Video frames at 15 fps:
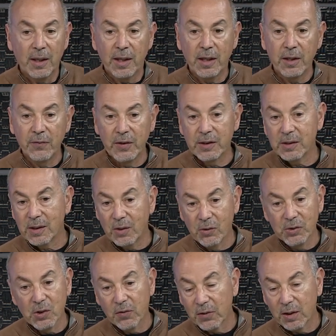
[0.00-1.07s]
And if it
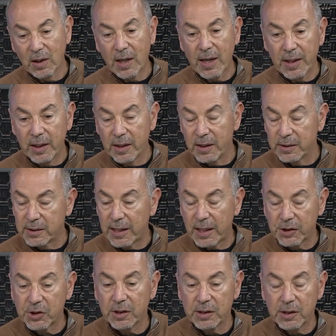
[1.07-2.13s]
goes over the line and it's
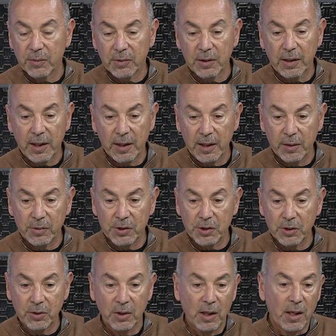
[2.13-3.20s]
actually something that inhibits
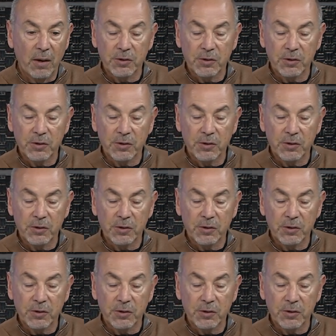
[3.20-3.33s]
you,